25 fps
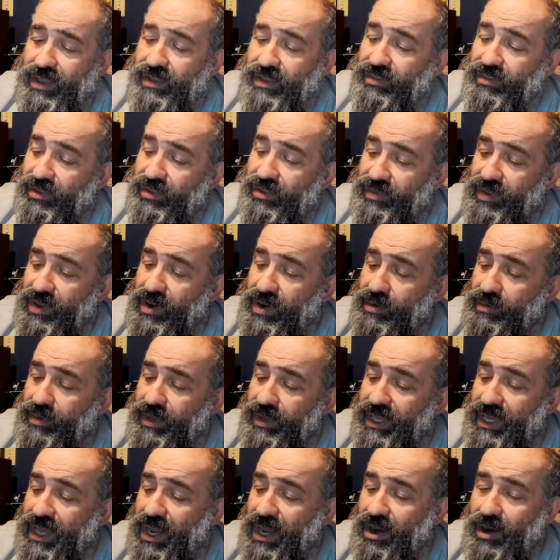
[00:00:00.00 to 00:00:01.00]
So if you don't
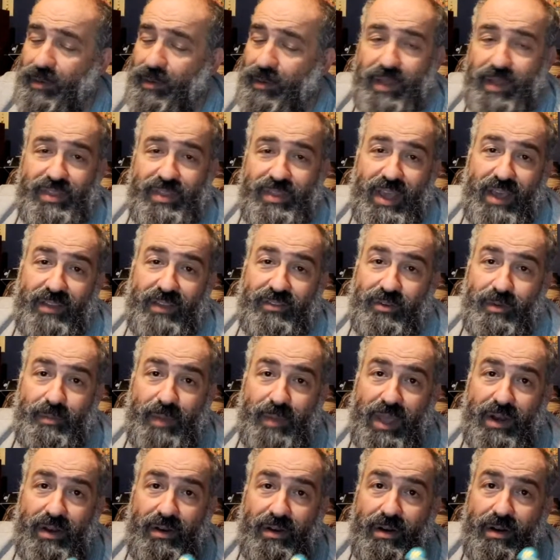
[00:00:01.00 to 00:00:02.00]
really care about the extra
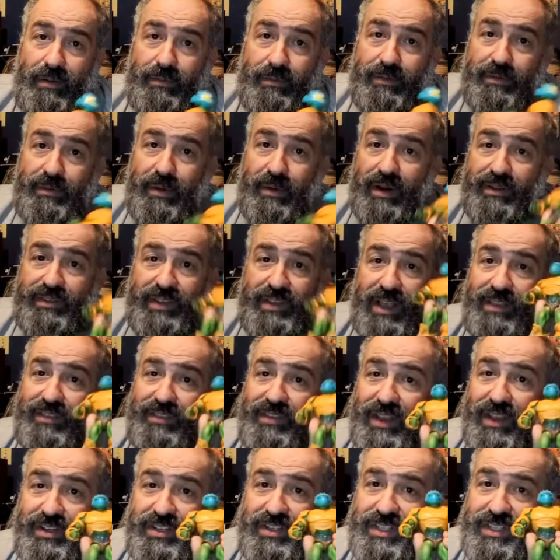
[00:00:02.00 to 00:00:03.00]
Man-at-Arms parts, I'd
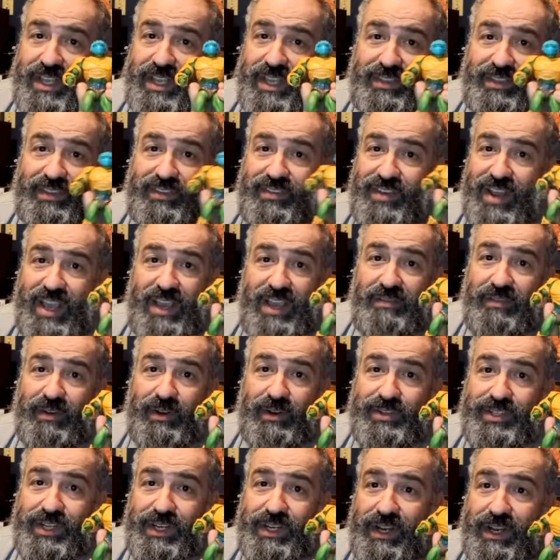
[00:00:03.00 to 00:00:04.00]
say just get the Snake
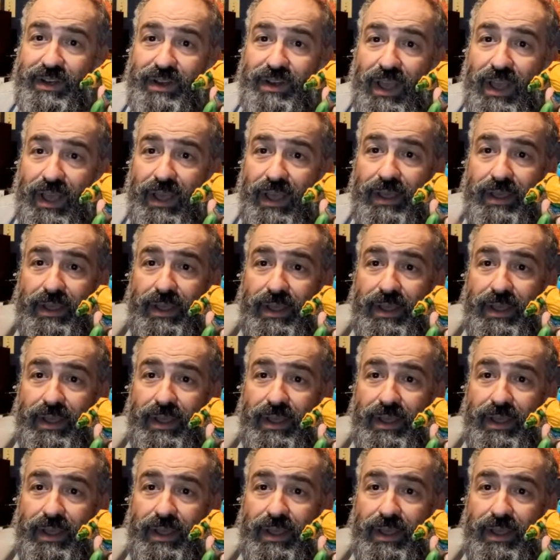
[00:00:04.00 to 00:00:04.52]
version and